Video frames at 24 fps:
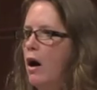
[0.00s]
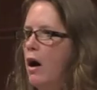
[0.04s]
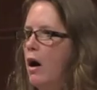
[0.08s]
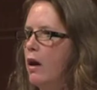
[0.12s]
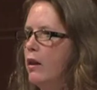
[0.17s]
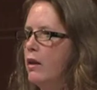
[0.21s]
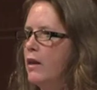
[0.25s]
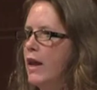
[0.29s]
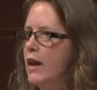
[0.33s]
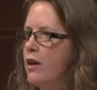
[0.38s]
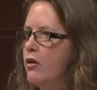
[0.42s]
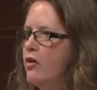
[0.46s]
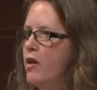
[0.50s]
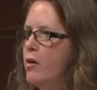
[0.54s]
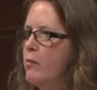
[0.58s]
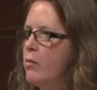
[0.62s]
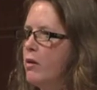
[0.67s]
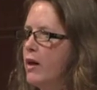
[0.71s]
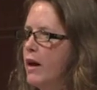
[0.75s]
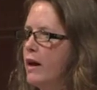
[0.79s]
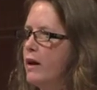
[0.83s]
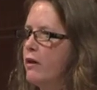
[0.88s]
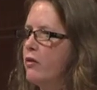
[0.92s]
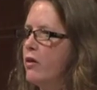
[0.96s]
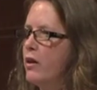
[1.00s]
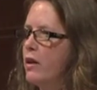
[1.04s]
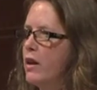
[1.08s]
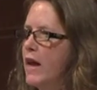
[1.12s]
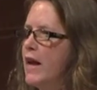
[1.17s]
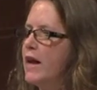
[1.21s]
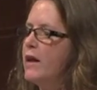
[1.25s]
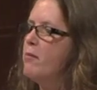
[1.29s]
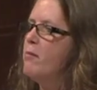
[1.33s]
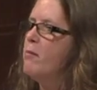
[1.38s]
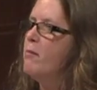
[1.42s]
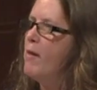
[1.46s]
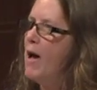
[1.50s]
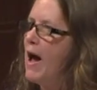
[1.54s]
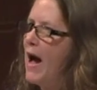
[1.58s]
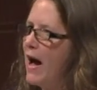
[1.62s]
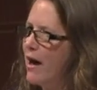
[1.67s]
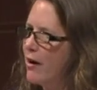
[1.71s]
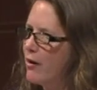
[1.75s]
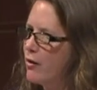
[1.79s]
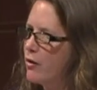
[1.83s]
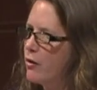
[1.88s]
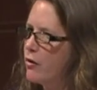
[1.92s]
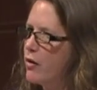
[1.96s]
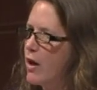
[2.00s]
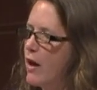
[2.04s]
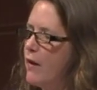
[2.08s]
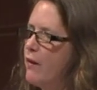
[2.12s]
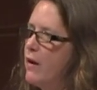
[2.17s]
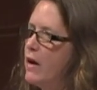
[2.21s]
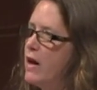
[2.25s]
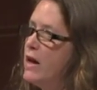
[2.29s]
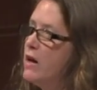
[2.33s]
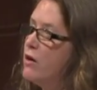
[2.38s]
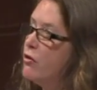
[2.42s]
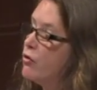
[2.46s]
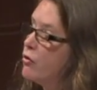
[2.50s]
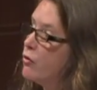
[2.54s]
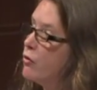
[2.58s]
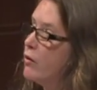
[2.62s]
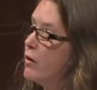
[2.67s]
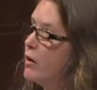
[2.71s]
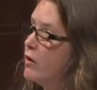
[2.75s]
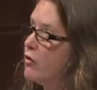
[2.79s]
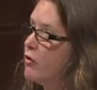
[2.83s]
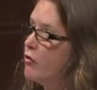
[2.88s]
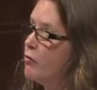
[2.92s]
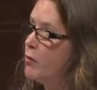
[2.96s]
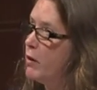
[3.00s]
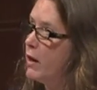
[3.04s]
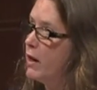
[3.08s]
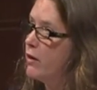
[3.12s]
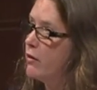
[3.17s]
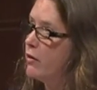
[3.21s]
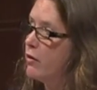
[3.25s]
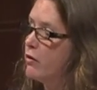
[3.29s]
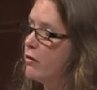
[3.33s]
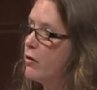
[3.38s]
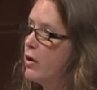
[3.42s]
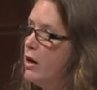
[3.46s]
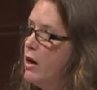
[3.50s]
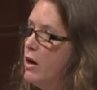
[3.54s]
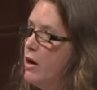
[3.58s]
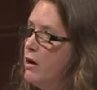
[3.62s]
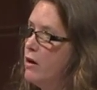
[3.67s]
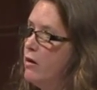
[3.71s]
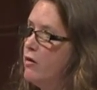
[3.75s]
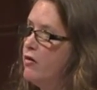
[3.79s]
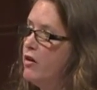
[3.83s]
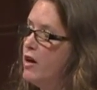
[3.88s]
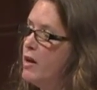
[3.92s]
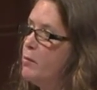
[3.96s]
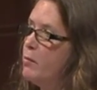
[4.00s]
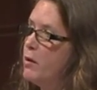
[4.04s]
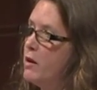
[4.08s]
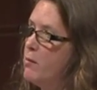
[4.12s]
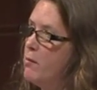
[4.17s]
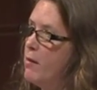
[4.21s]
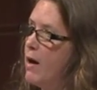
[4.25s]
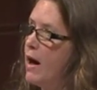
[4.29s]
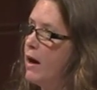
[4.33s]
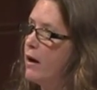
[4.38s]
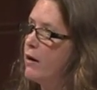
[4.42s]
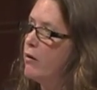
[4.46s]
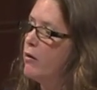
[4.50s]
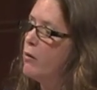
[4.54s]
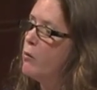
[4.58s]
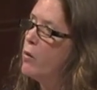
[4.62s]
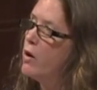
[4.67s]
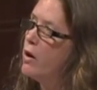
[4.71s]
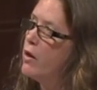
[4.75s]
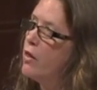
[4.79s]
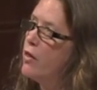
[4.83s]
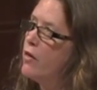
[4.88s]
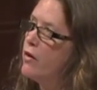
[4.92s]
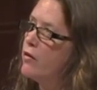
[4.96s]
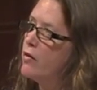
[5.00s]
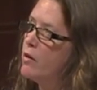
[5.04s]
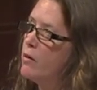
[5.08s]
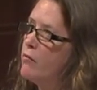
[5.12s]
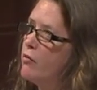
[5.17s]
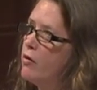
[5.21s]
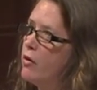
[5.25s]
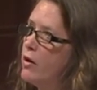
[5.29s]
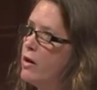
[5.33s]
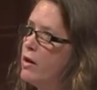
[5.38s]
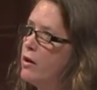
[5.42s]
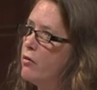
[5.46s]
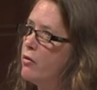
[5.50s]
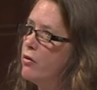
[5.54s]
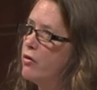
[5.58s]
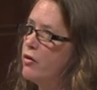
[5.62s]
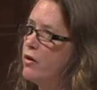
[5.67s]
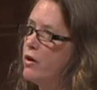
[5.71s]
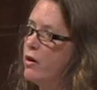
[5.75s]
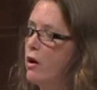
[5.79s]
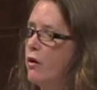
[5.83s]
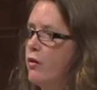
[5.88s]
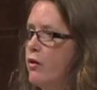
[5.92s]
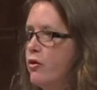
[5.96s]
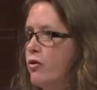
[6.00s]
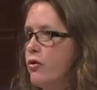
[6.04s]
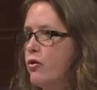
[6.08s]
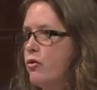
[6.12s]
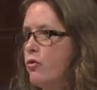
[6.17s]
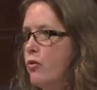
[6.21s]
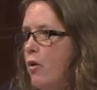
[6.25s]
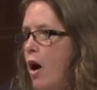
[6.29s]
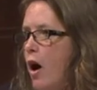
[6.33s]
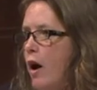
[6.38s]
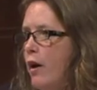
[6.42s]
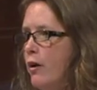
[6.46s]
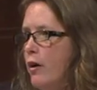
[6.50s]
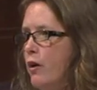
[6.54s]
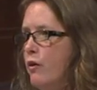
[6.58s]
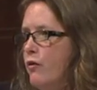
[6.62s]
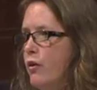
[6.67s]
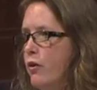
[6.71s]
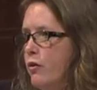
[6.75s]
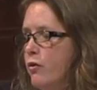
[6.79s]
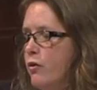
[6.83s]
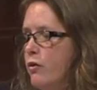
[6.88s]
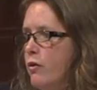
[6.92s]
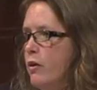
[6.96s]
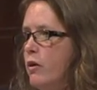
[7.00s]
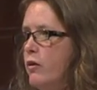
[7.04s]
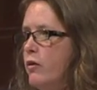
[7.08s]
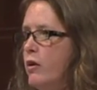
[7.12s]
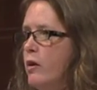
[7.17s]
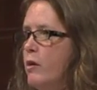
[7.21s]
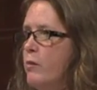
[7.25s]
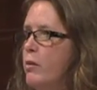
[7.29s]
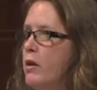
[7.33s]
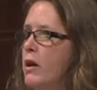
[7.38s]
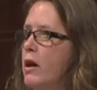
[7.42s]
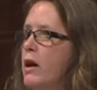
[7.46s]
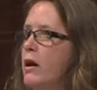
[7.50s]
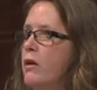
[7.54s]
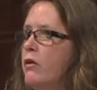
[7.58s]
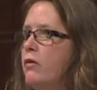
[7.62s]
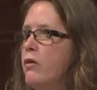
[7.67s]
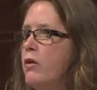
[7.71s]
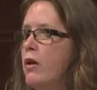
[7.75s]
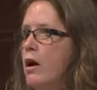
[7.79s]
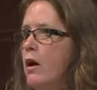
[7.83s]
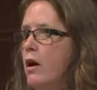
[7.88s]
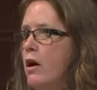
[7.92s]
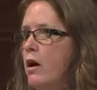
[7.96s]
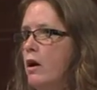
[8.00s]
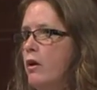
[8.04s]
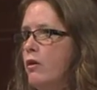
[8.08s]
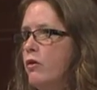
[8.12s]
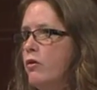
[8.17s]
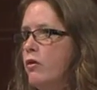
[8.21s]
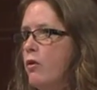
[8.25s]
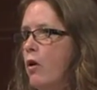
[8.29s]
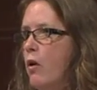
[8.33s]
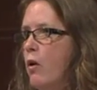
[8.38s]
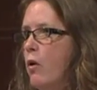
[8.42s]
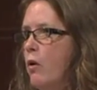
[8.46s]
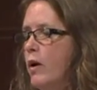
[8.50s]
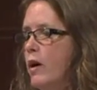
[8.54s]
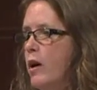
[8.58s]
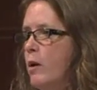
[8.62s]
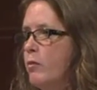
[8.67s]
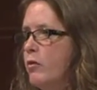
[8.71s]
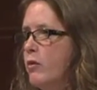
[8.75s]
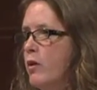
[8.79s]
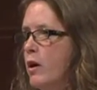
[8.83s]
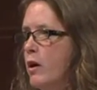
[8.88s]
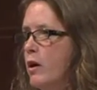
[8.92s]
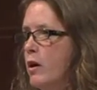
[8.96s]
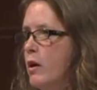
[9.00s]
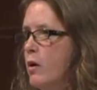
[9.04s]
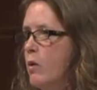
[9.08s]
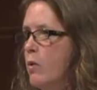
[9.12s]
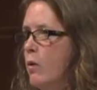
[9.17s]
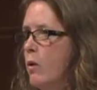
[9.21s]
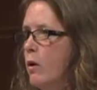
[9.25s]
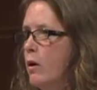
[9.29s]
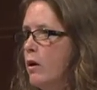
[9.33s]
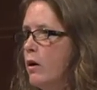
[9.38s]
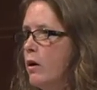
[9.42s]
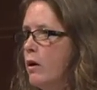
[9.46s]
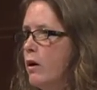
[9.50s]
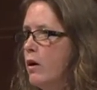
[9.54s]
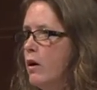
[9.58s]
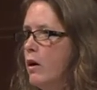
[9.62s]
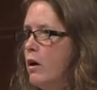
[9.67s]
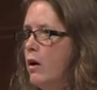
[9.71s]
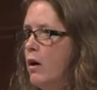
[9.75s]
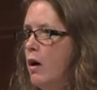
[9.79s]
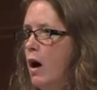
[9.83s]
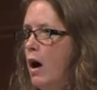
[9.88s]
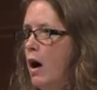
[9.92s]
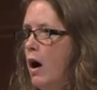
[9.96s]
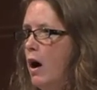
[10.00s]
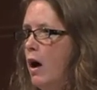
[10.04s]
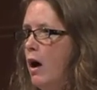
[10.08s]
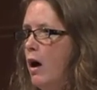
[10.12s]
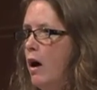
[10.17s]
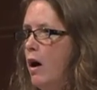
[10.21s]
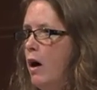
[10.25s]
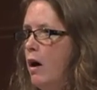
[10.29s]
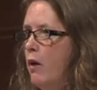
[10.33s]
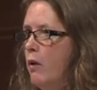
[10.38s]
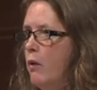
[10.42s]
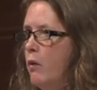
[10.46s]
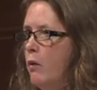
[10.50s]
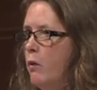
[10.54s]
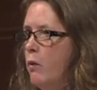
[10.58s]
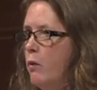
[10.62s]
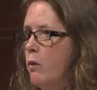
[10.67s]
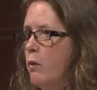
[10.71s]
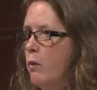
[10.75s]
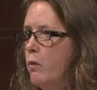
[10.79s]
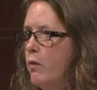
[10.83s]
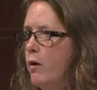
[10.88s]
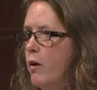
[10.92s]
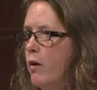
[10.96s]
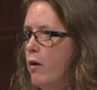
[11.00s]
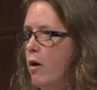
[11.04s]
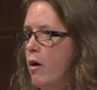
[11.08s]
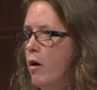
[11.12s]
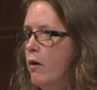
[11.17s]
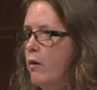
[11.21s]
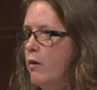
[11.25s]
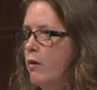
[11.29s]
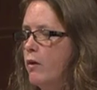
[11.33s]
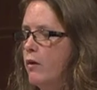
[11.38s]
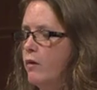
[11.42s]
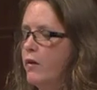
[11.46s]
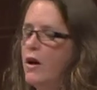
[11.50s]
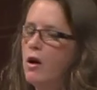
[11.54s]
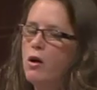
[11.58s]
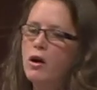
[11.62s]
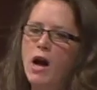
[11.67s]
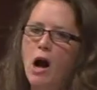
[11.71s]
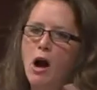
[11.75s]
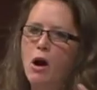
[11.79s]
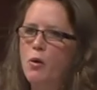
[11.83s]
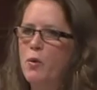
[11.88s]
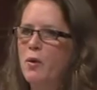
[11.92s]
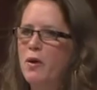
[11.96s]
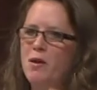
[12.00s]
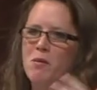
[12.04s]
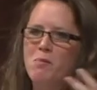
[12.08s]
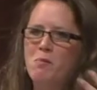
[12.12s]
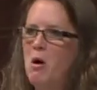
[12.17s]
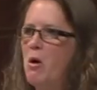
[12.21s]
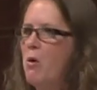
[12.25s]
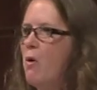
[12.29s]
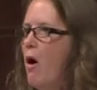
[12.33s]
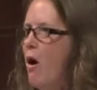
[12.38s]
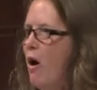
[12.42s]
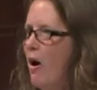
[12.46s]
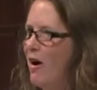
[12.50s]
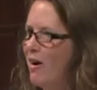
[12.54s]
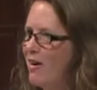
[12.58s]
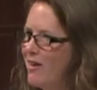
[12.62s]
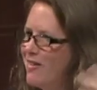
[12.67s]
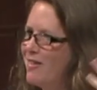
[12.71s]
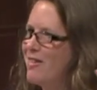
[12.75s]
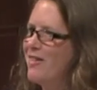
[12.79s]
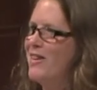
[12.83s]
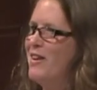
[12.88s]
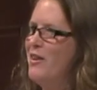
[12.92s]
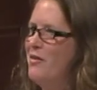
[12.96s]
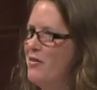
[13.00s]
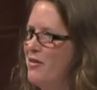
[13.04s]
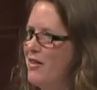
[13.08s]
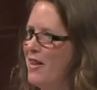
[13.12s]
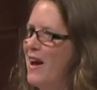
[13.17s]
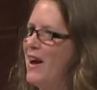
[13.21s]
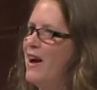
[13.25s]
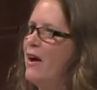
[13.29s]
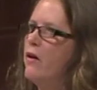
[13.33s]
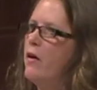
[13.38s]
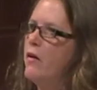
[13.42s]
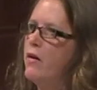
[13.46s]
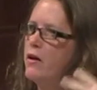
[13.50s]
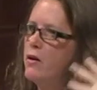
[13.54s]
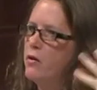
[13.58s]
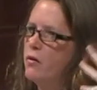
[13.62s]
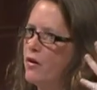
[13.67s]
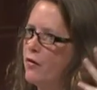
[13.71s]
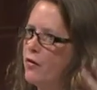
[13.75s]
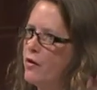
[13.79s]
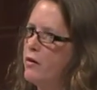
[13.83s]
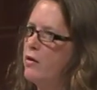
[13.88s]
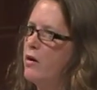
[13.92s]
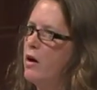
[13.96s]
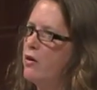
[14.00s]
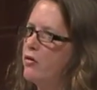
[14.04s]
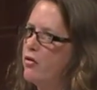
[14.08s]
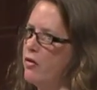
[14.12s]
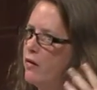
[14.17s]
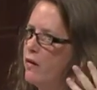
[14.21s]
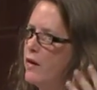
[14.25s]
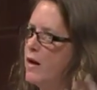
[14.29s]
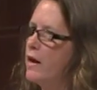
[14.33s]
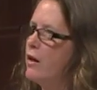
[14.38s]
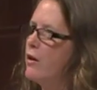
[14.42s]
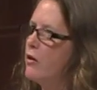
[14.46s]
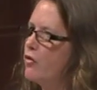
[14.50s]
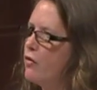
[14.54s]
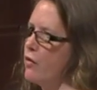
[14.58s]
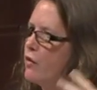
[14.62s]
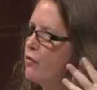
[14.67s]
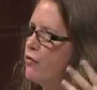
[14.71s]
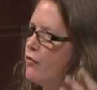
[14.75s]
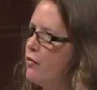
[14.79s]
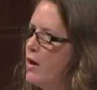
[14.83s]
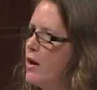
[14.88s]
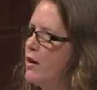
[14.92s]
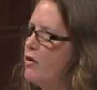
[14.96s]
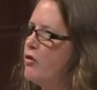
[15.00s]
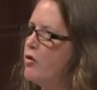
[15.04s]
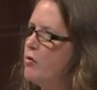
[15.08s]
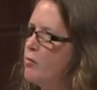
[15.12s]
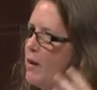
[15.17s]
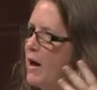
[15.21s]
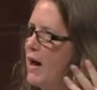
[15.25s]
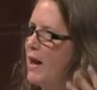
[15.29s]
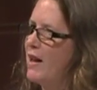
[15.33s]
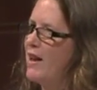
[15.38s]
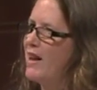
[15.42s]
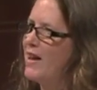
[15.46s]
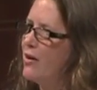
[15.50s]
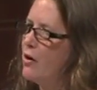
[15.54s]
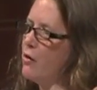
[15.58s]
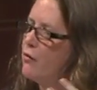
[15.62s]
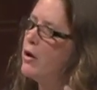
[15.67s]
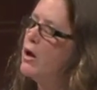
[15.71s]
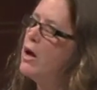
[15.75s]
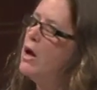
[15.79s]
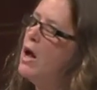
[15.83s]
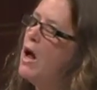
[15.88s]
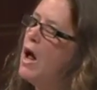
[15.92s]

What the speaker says: Lake Champlain as a lake matters, and the histories of places deeply matter. And one of the things I'm very interested in are the strata of histories in a place. So in upstate New York, there are the Algonquin and Mohawks lived there, and then you get the Dutch and the English and the French battling over.